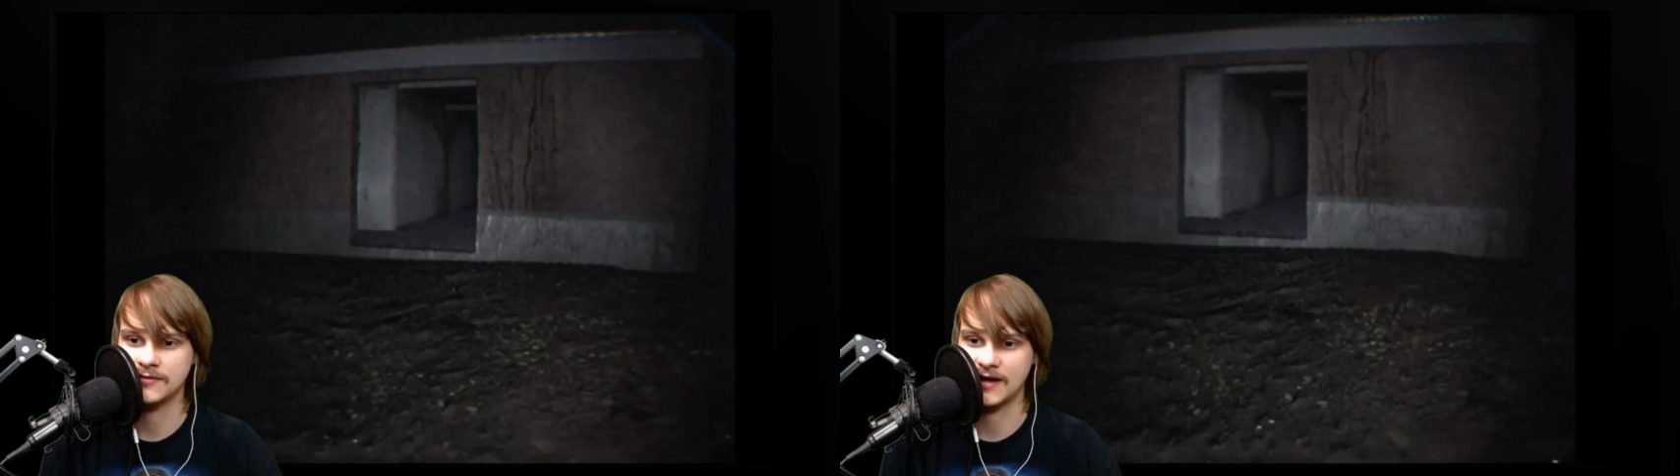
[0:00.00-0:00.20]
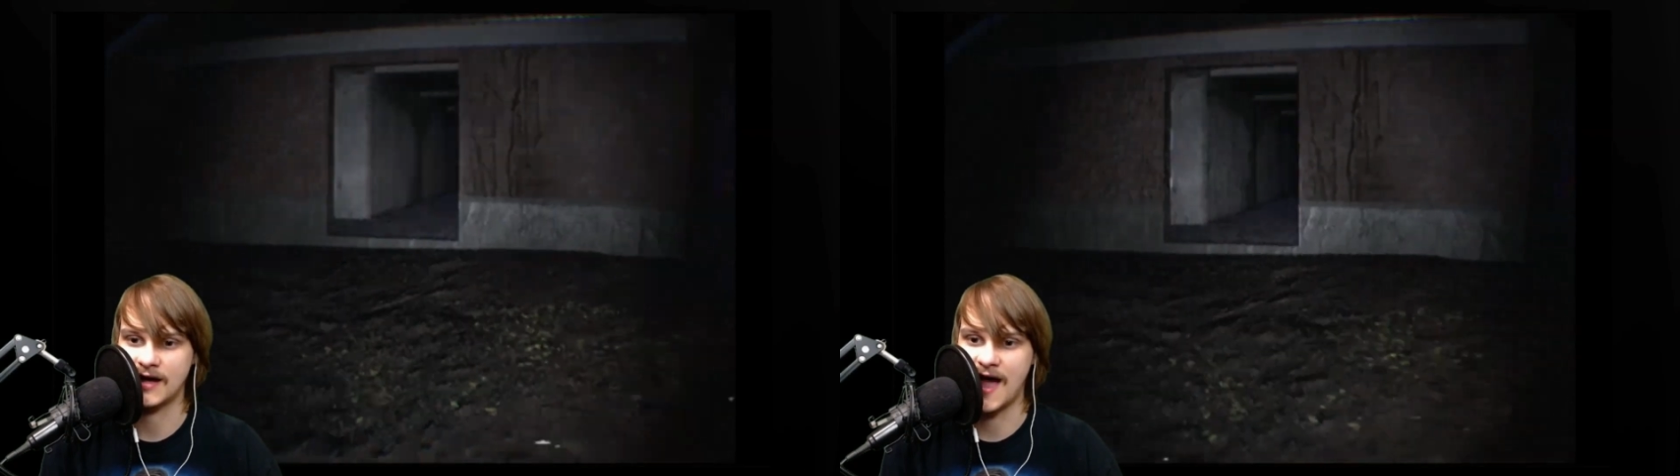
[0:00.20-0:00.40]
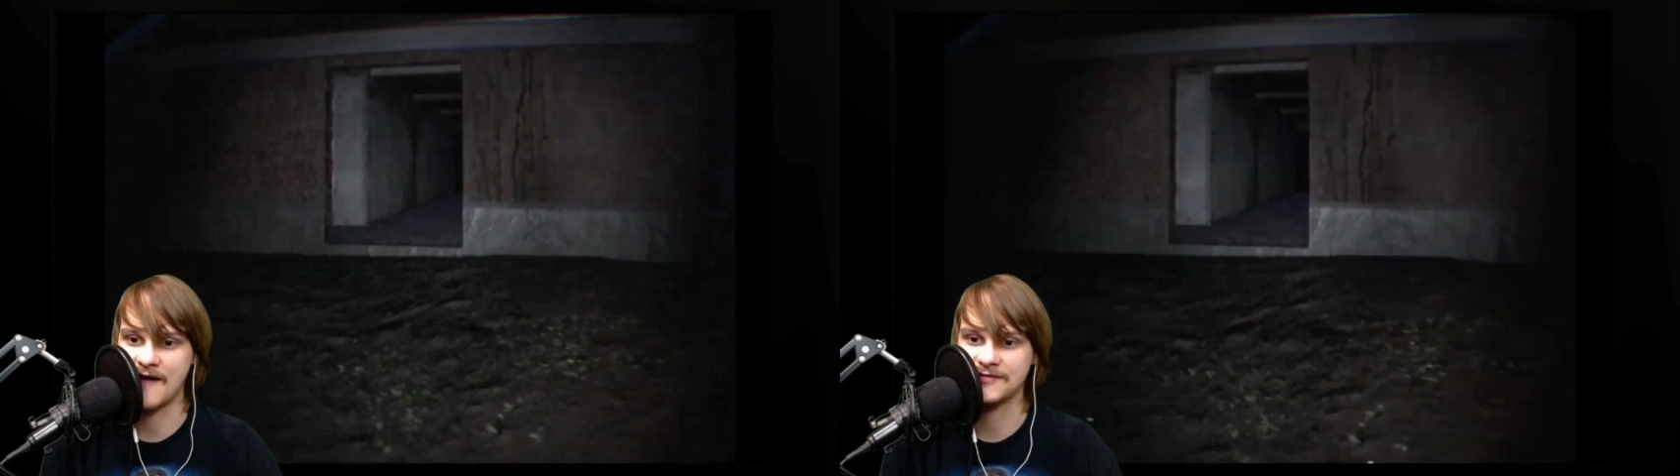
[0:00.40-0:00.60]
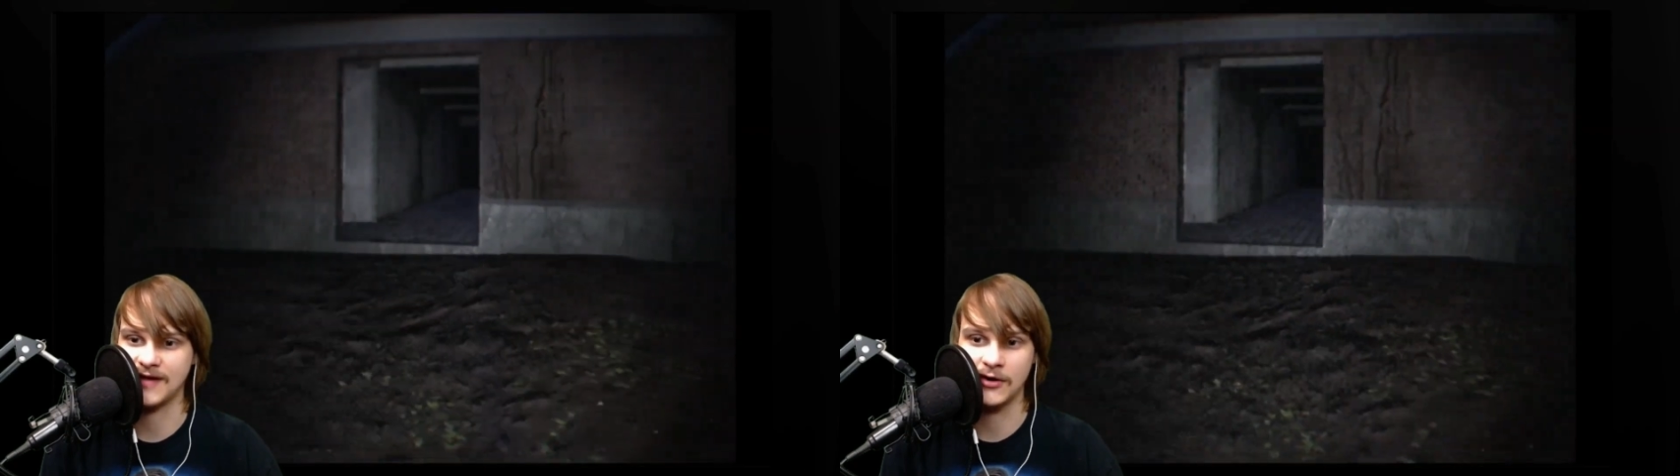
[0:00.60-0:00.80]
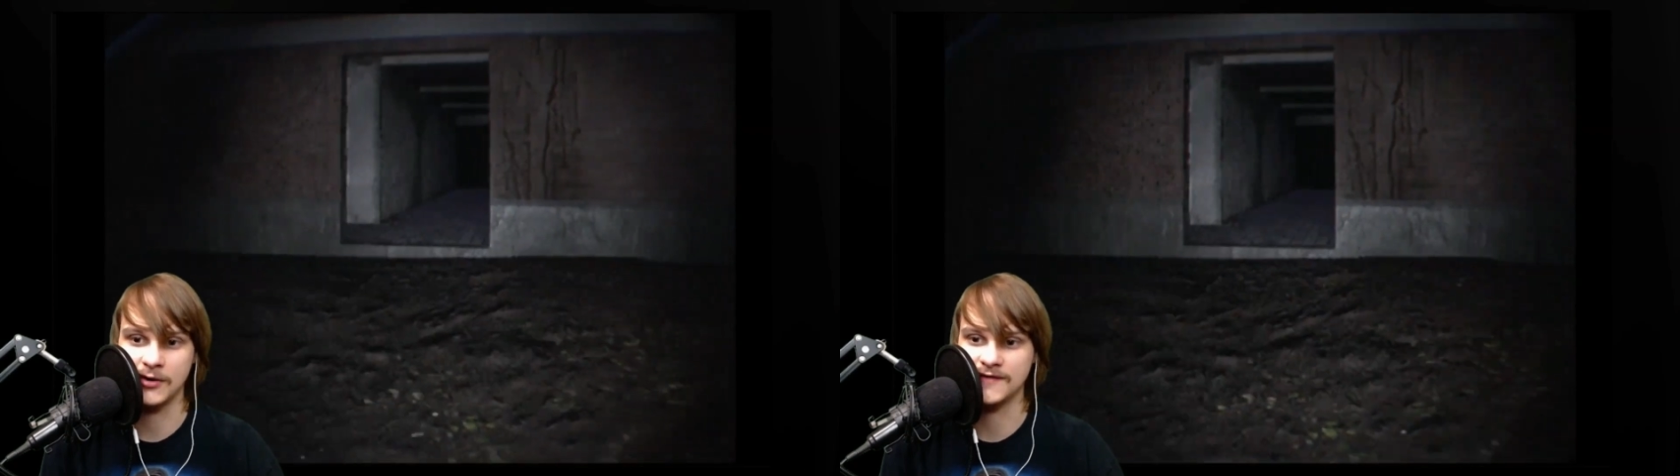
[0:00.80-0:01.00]
half the,
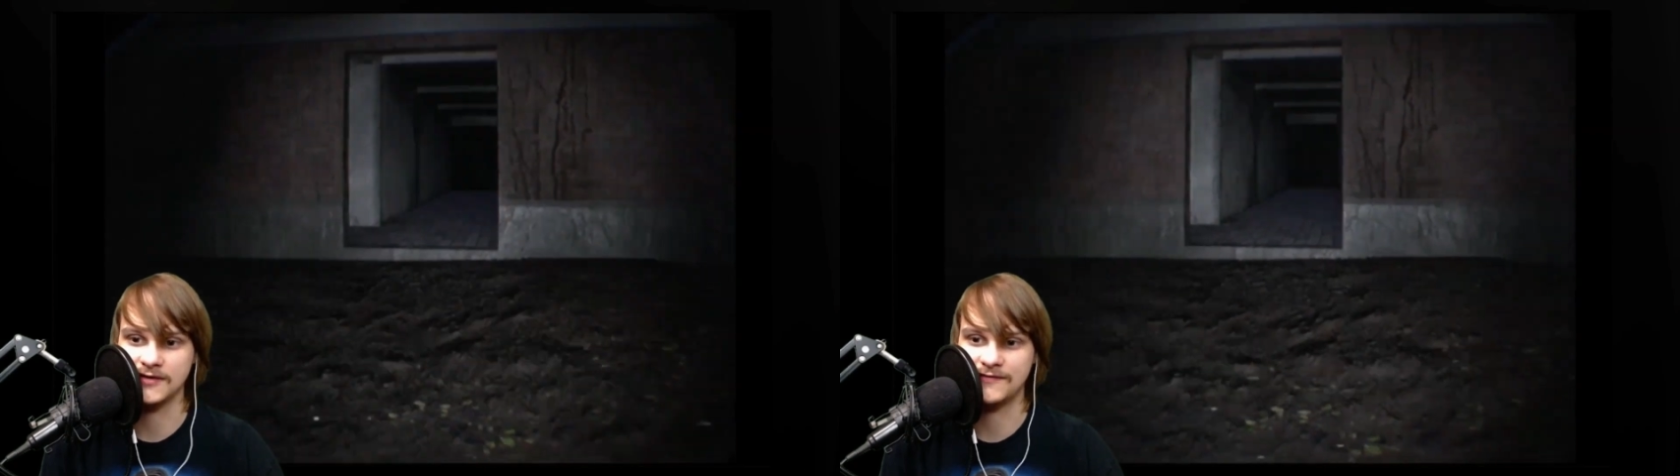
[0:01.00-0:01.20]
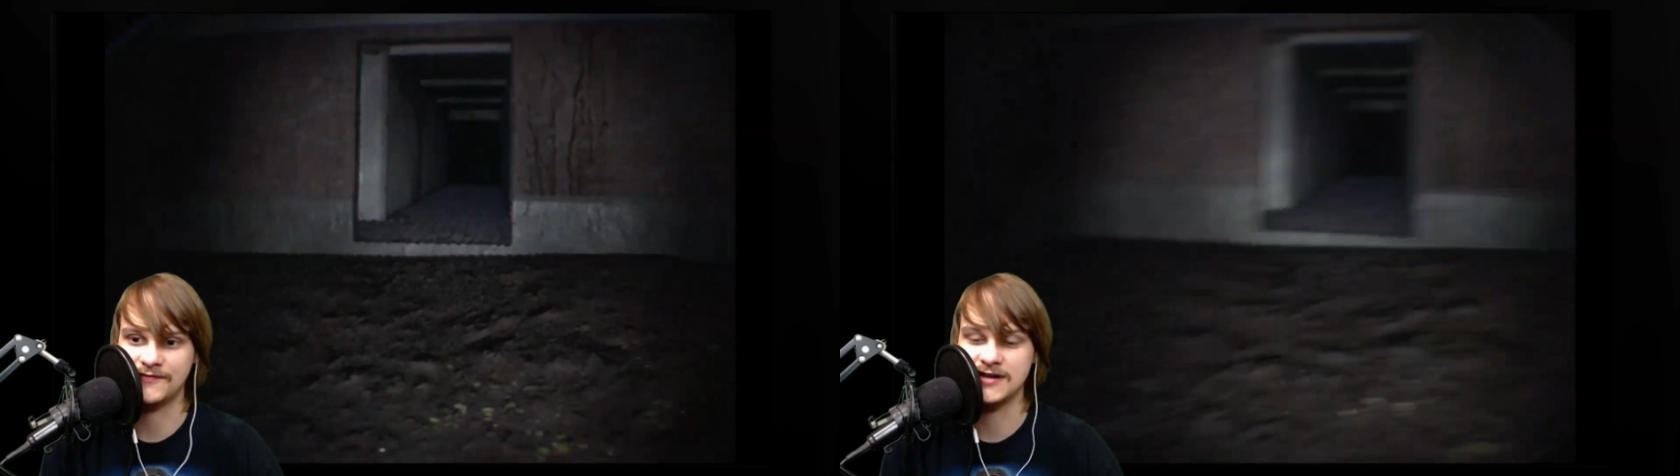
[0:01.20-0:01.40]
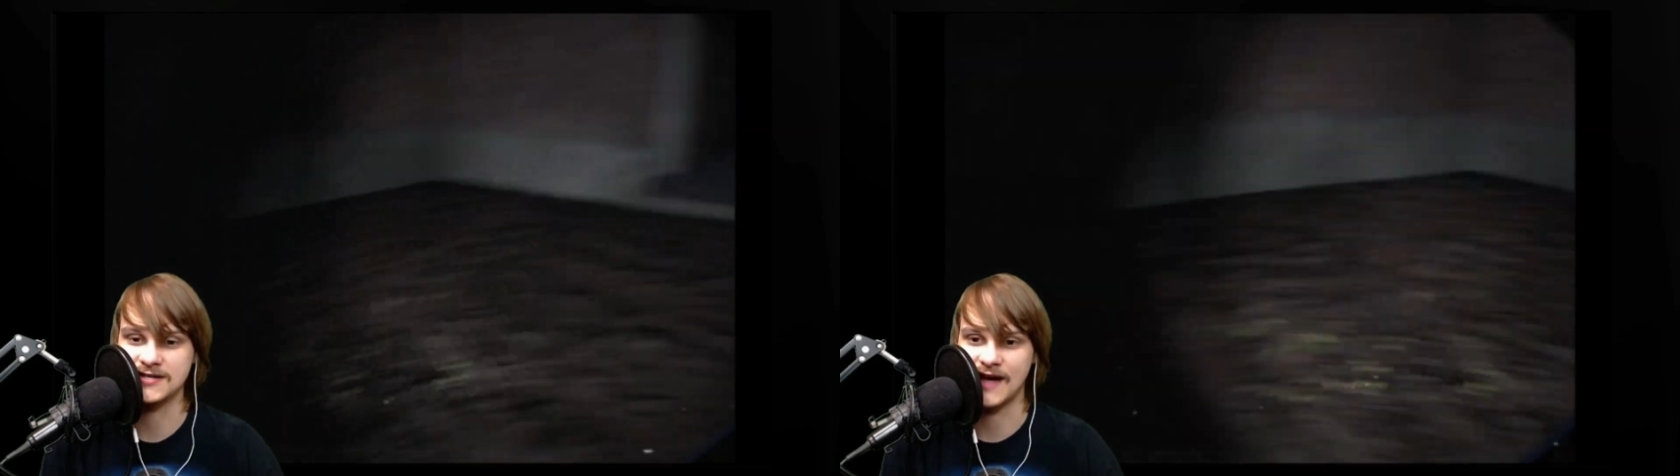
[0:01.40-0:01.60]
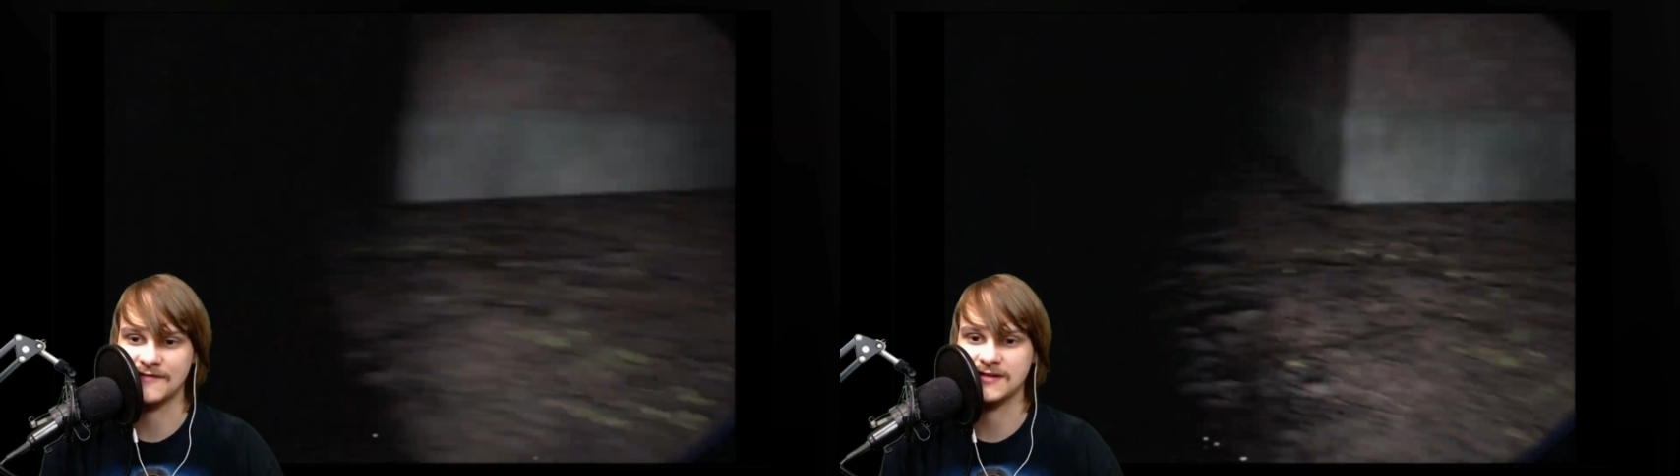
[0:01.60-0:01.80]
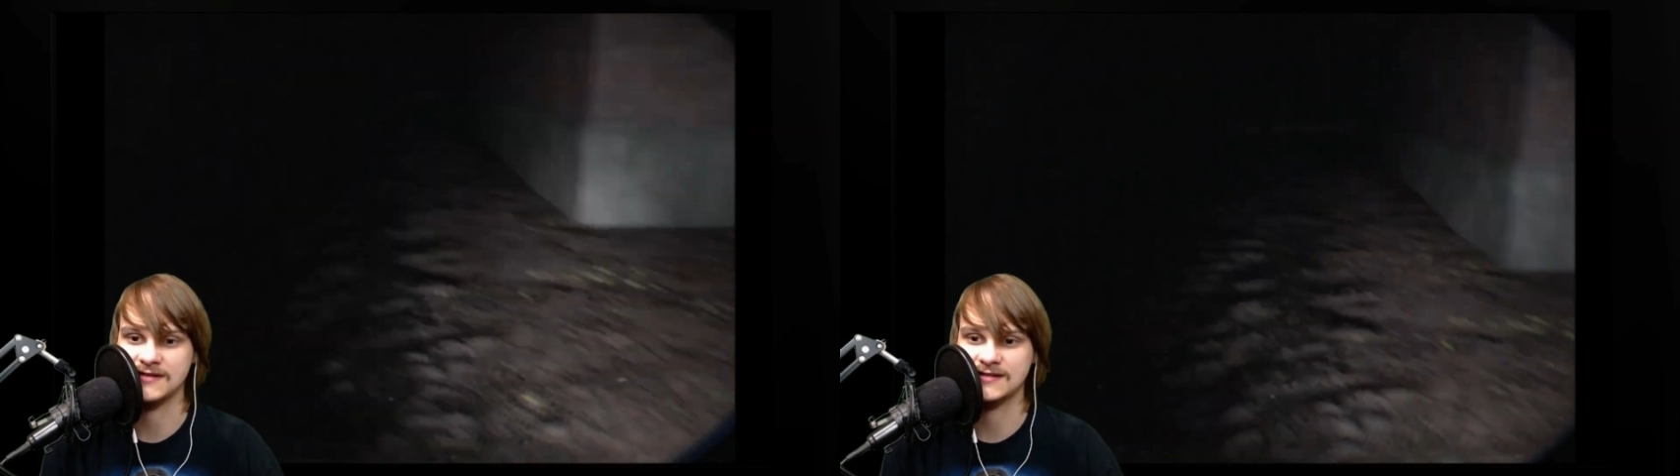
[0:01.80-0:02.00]
I don't even finish half the